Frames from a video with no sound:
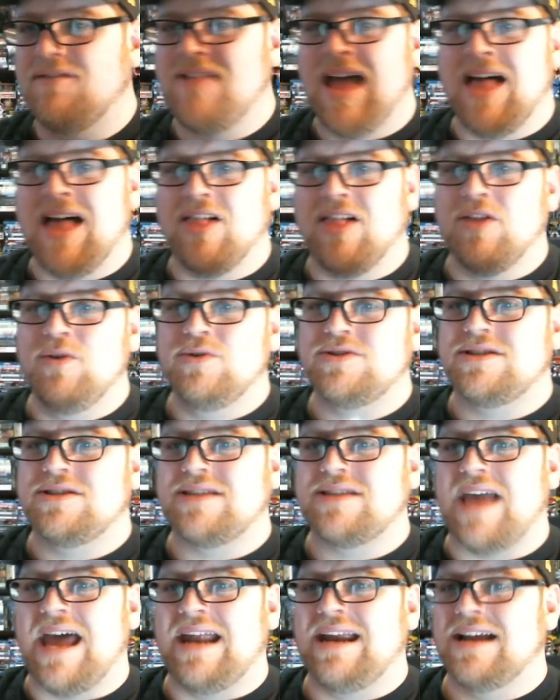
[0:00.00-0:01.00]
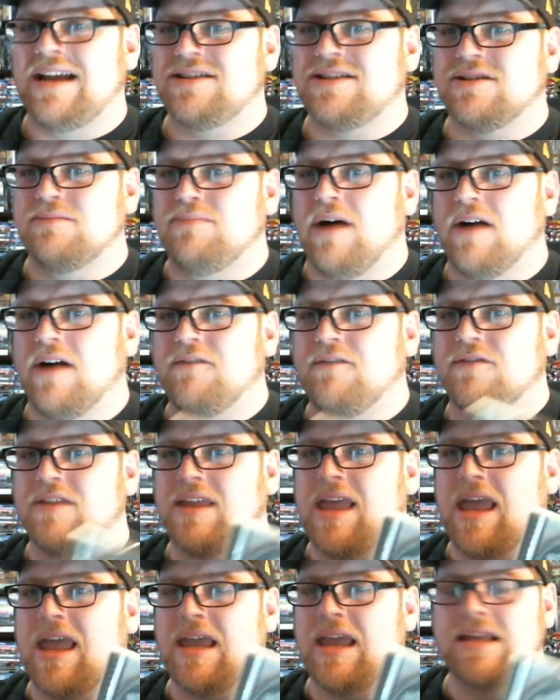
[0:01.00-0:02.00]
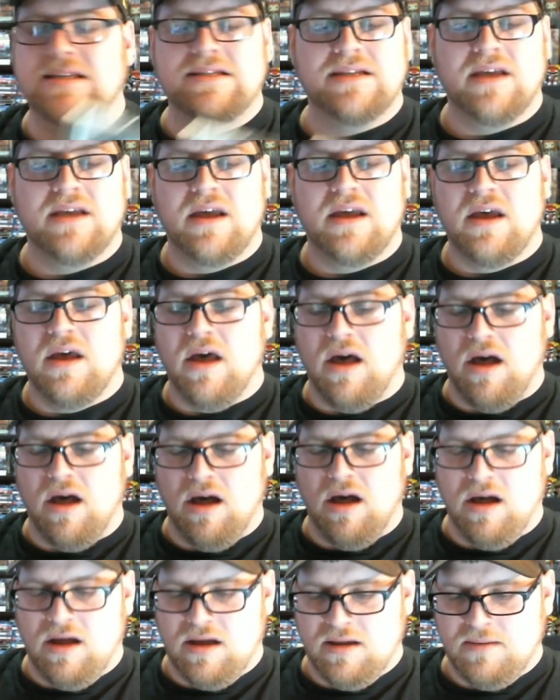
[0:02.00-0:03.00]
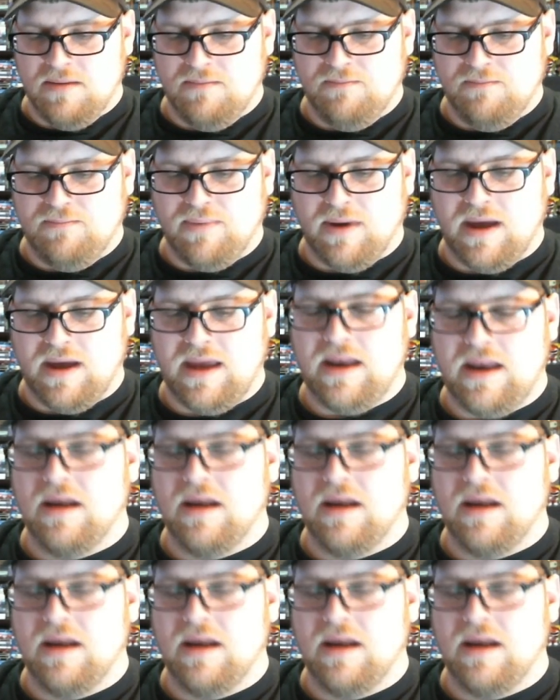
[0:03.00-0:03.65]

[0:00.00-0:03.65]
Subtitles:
not loose, add an extra $1 for the case. But